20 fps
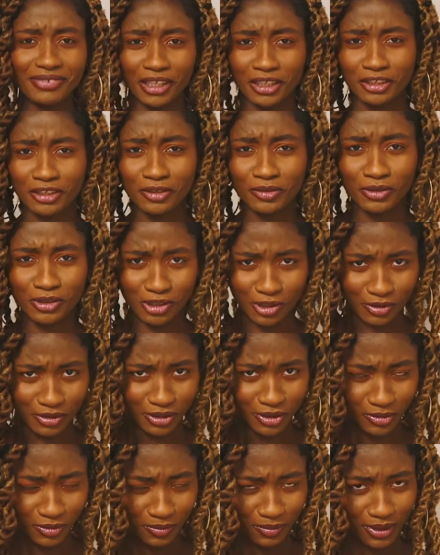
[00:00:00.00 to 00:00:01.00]
I don't know what's
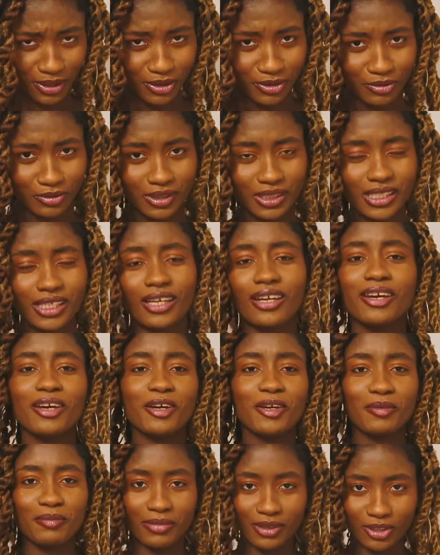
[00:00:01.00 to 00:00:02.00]
going on with my throat,
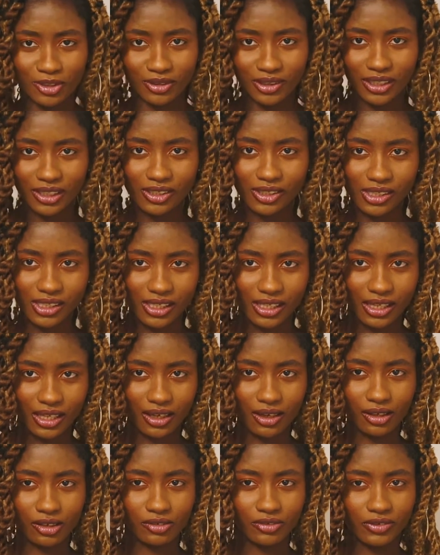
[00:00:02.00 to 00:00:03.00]
but you get to see
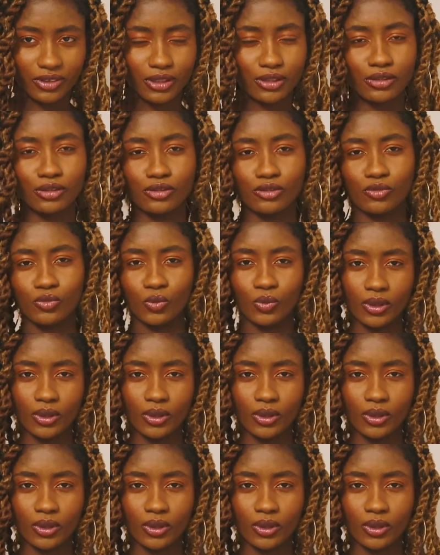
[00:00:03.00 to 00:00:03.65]
the outfits as